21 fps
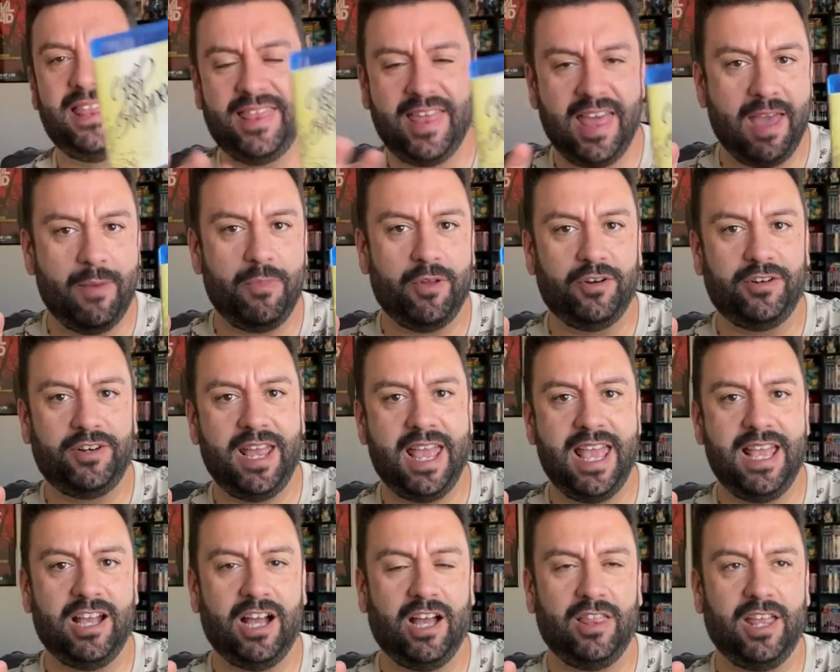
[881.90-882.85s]
them their
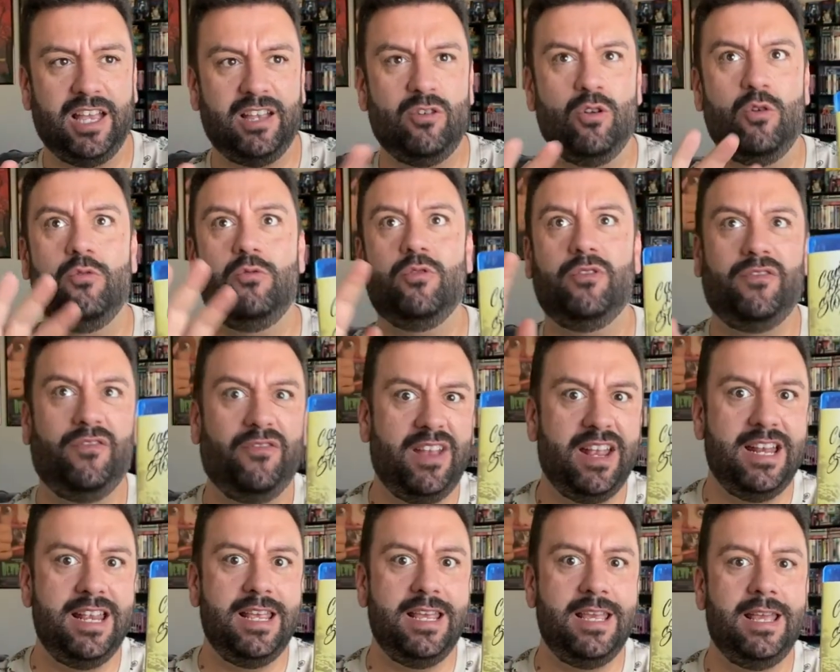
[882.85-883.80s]
take on like, you know,
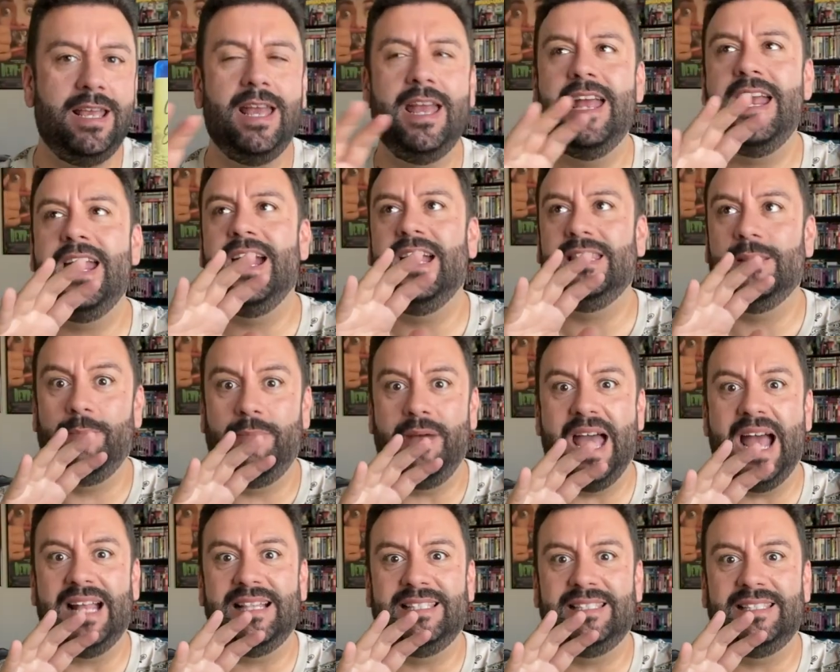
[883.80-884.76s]
graffiti and the
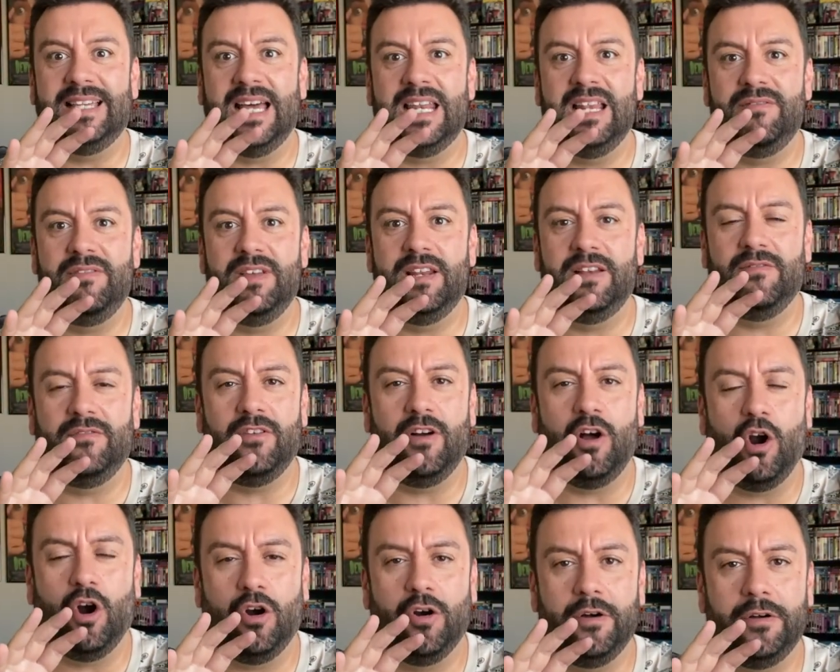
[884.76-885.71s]
bad side of it, of
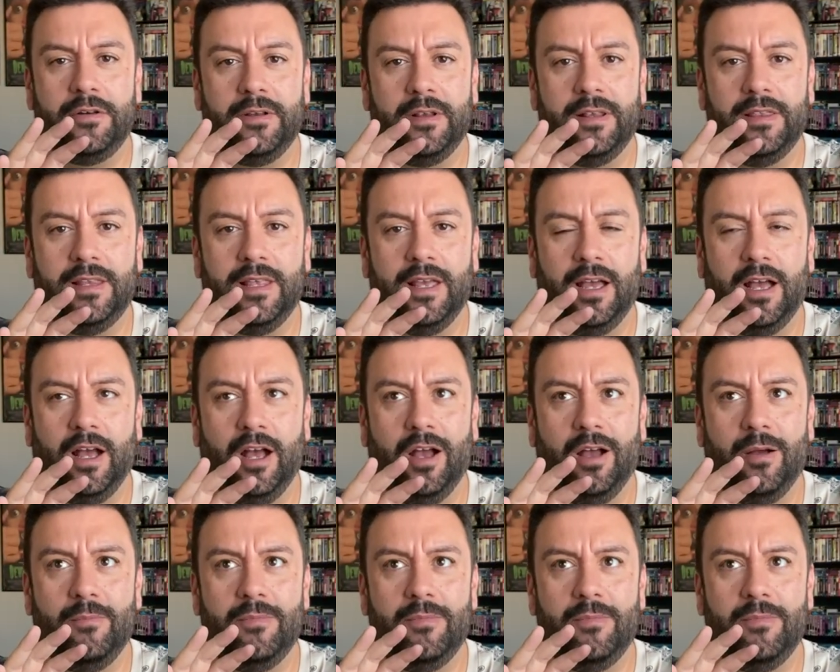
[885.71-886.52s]
art, and the,